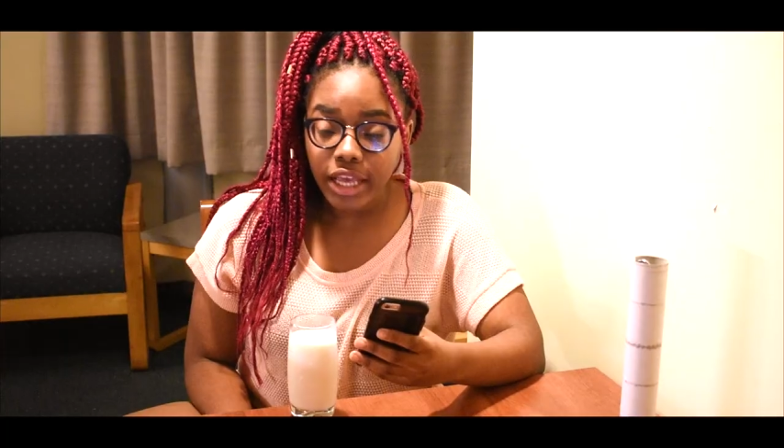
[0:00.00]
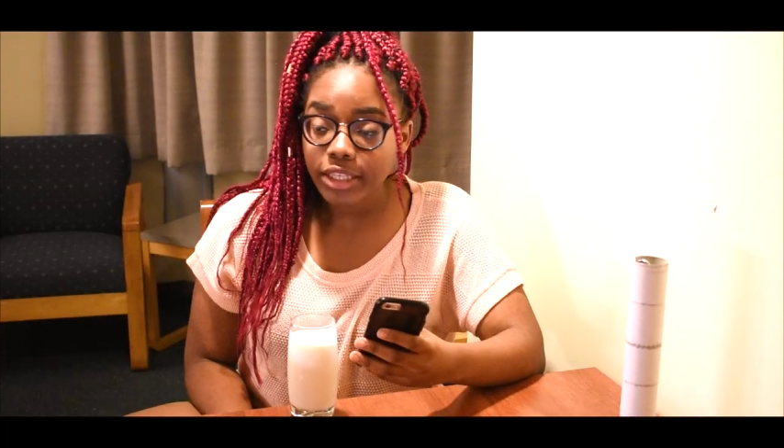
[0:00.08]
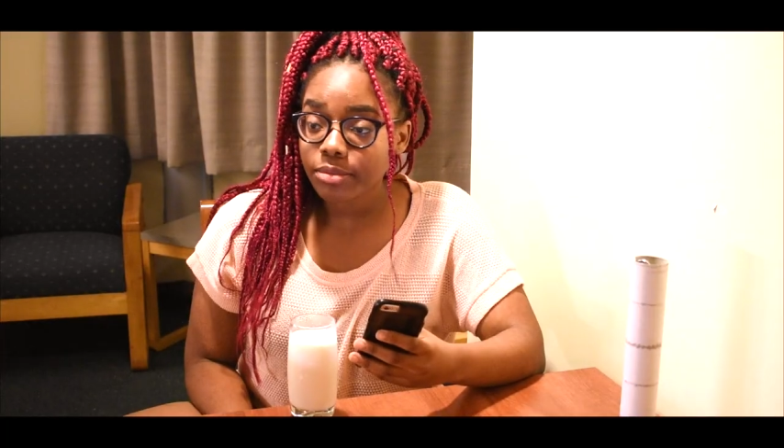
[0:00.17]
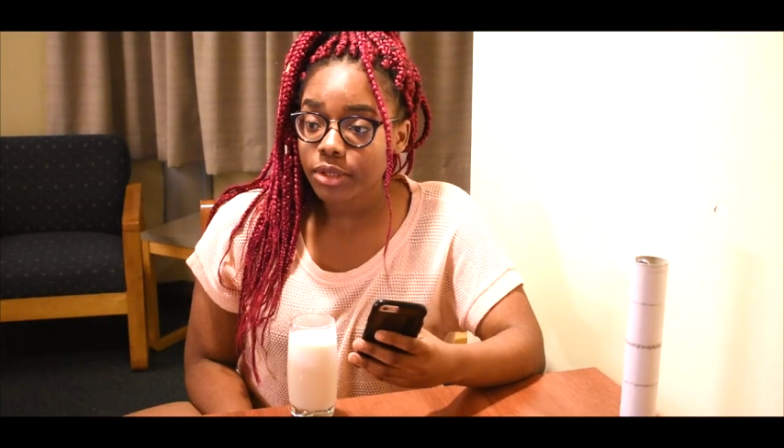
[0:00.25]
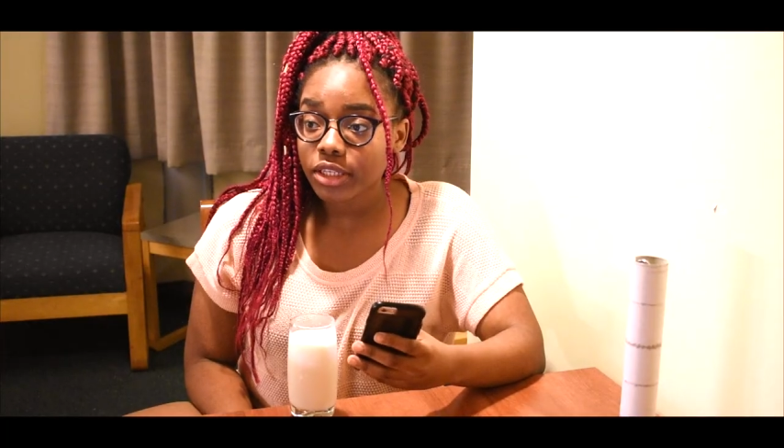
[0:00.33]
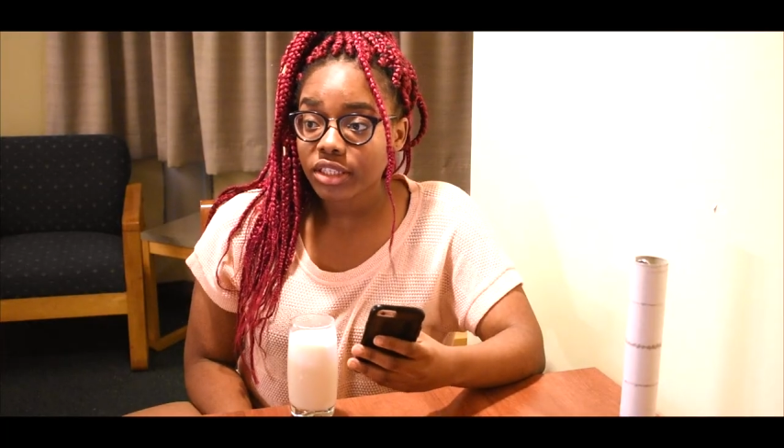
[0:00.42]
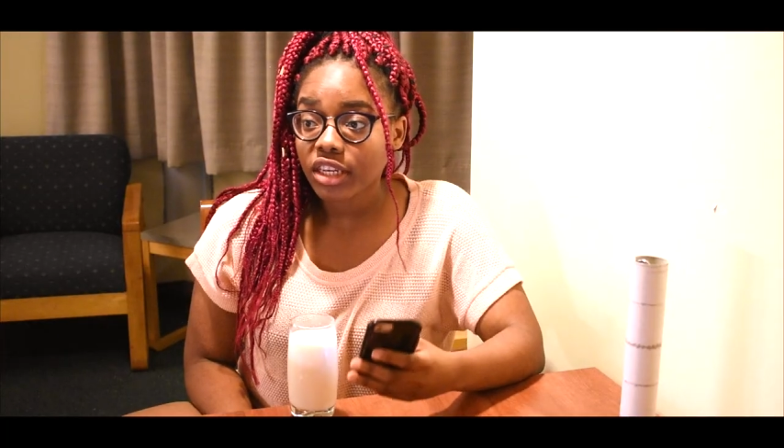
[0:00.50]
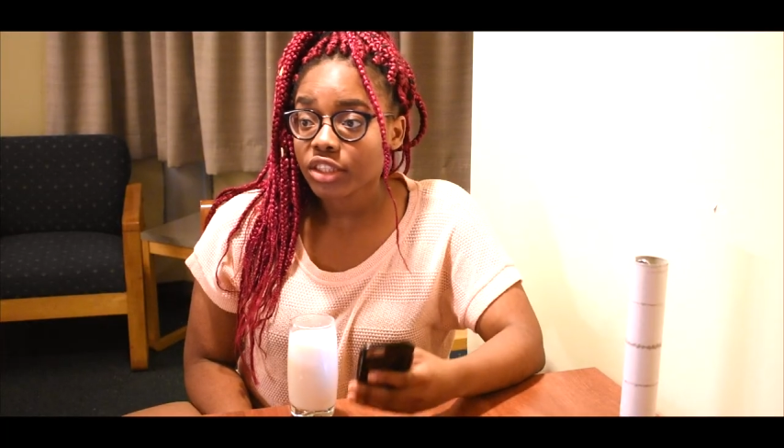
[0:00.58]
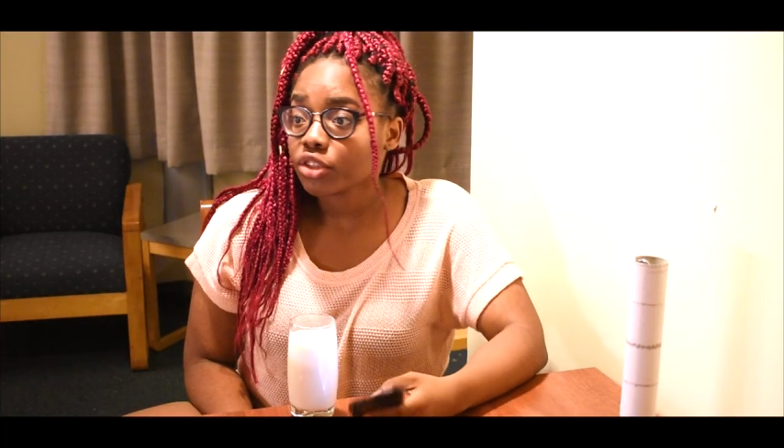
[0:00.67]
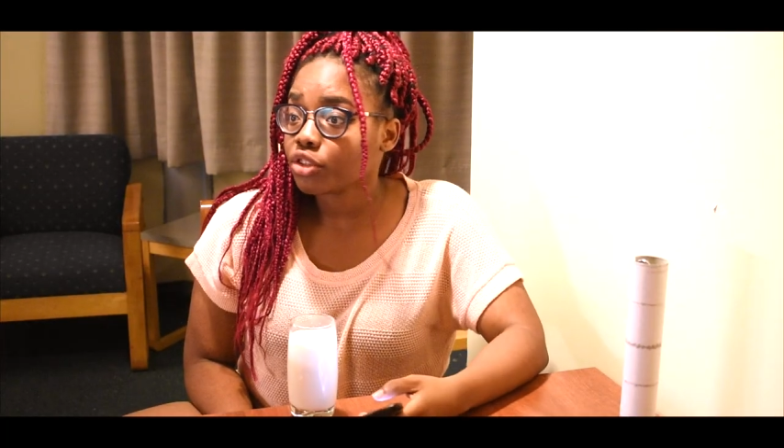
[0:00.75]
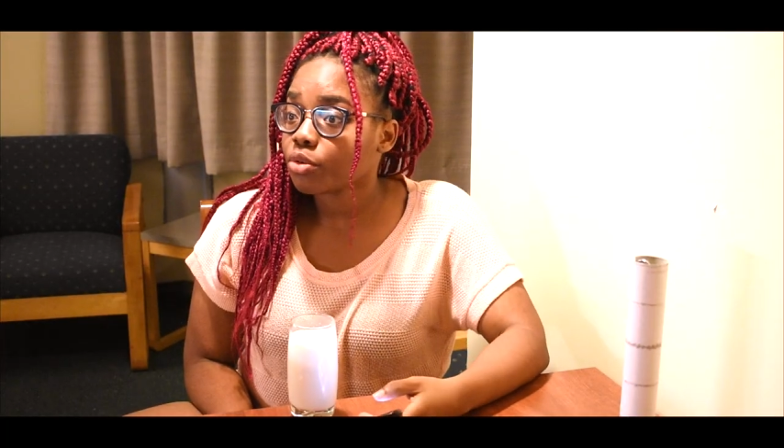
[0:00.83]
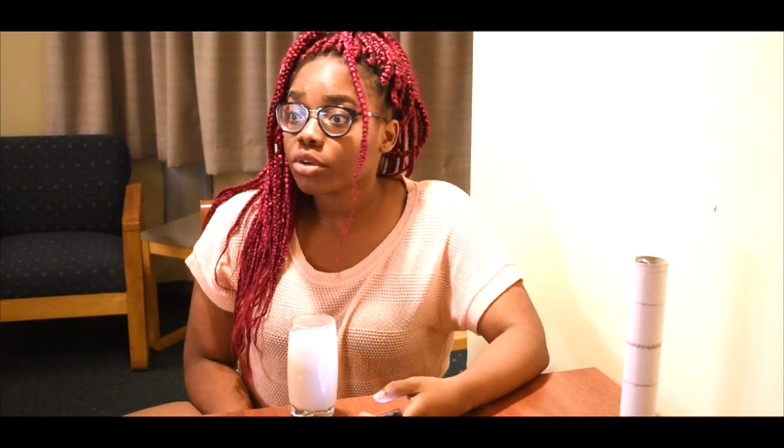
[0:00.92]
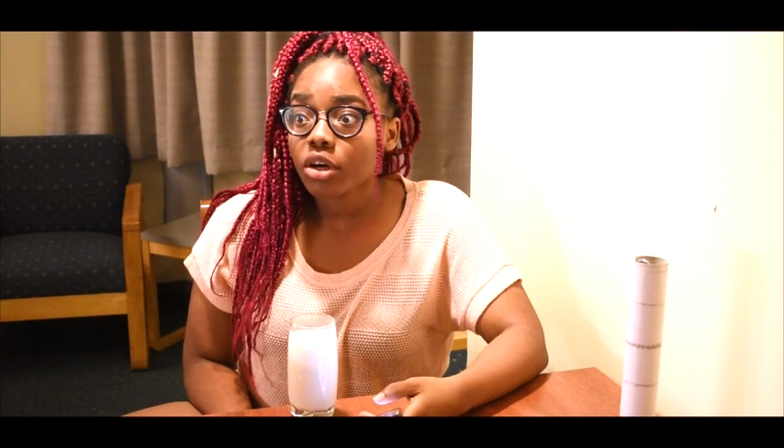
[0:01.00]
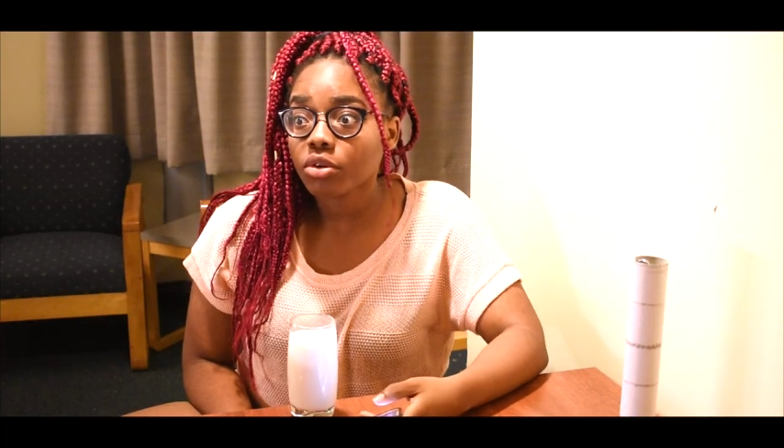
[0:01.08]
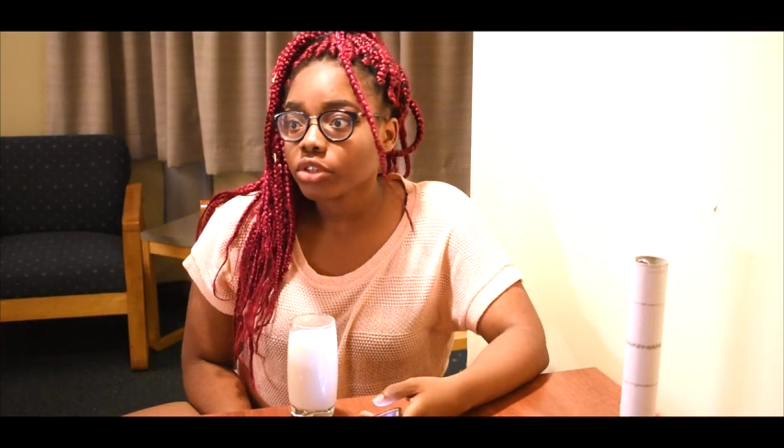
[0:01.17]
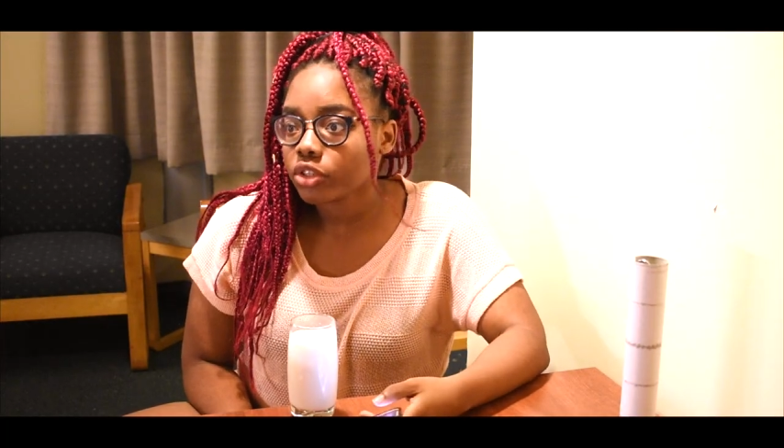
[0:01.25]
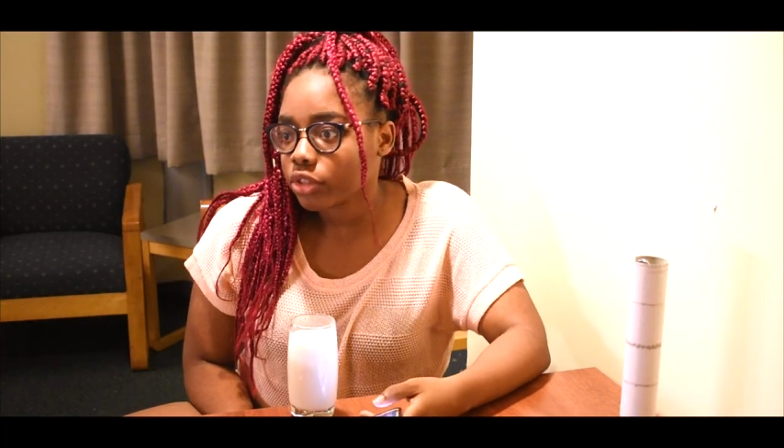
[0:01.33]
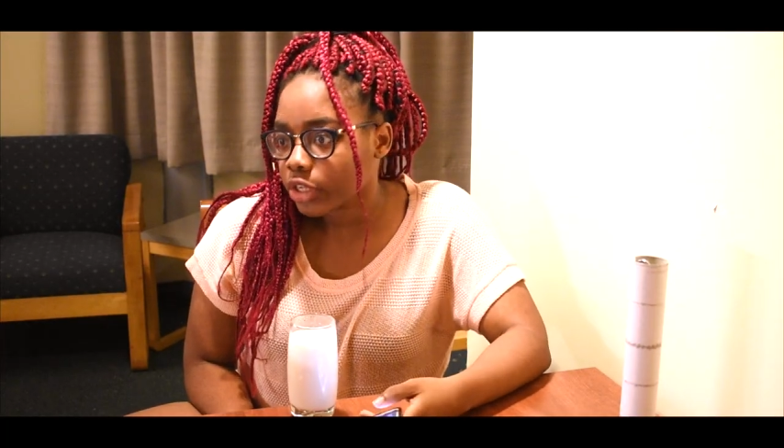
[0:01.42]
Ask Melissa, she's the one
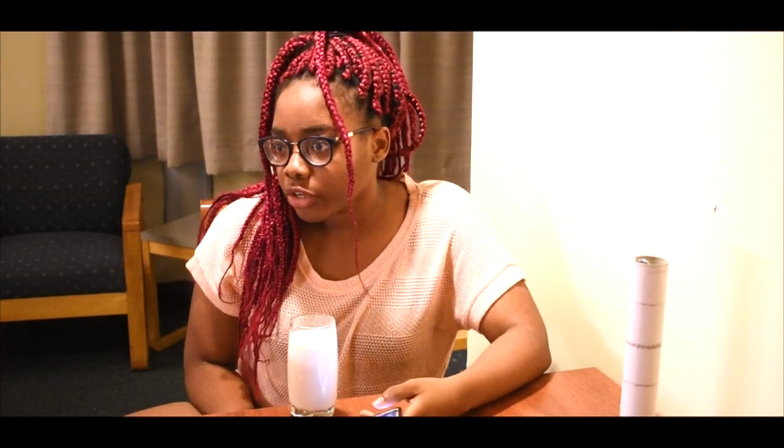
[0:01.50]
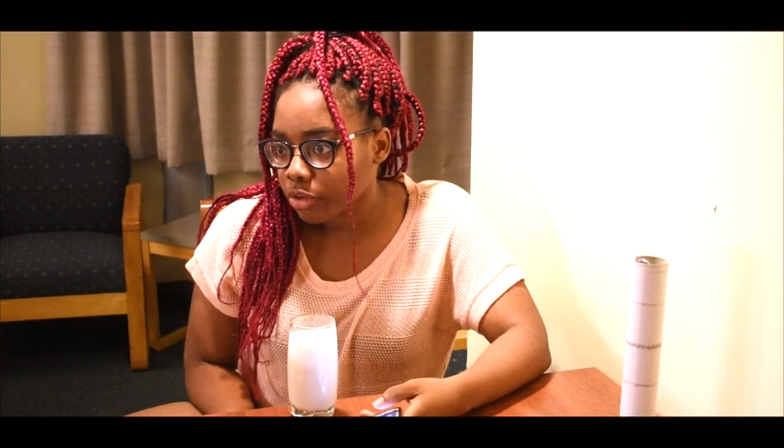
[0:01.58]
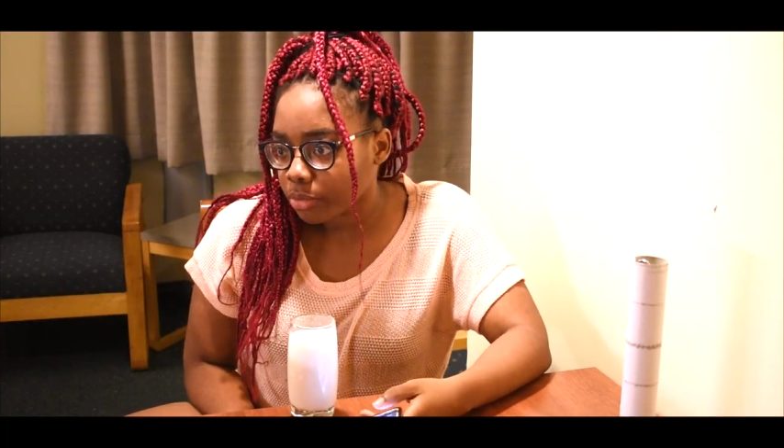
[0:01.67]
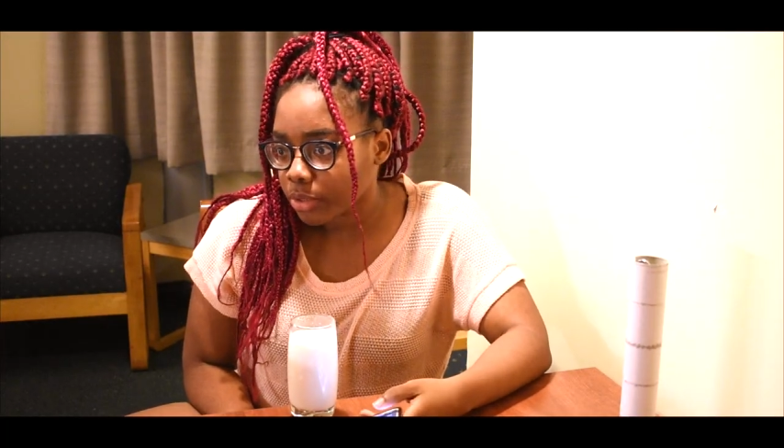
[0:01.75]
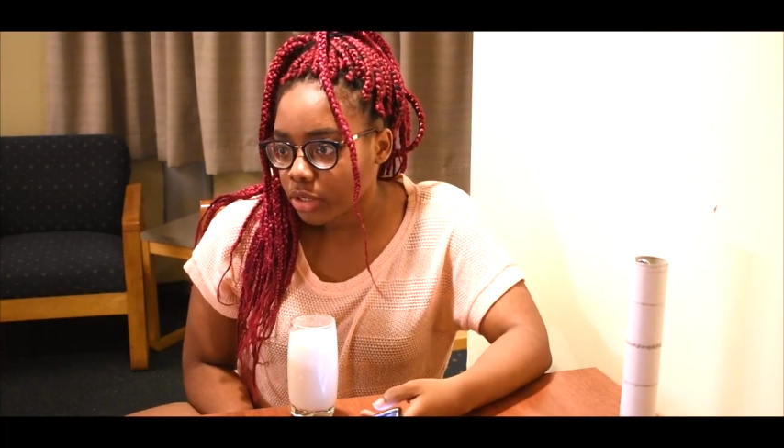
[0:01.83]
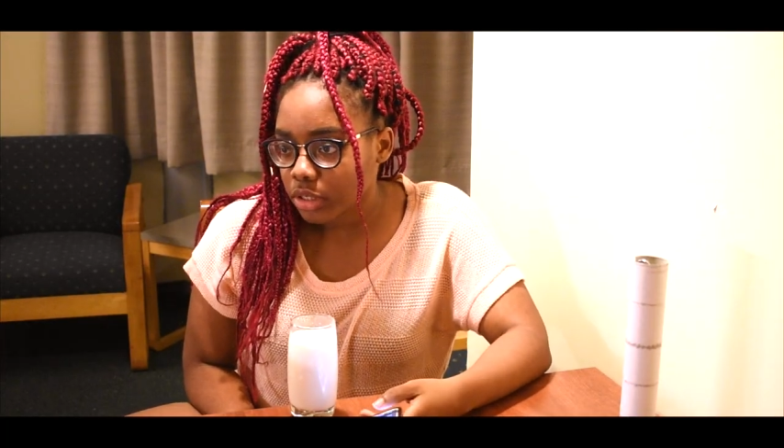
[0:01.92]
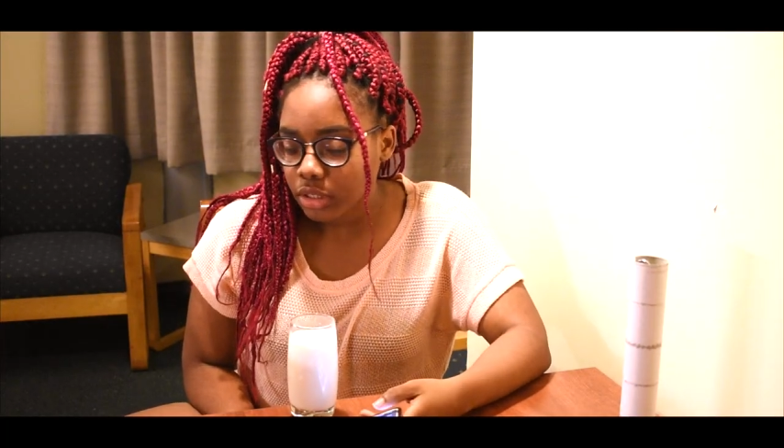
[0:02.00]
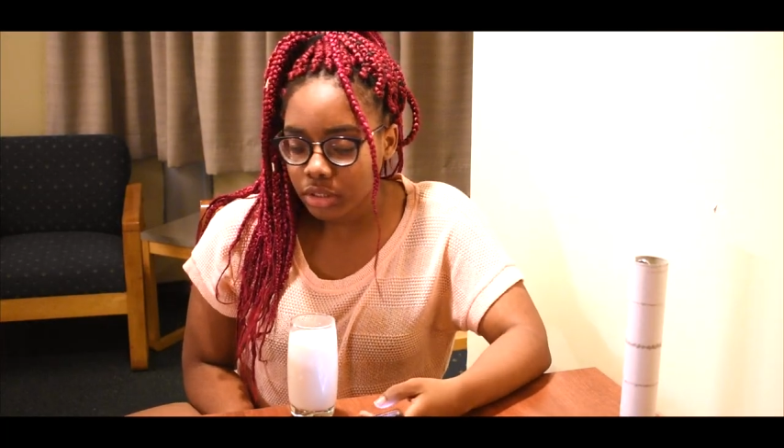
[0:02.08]
always drinking your milk.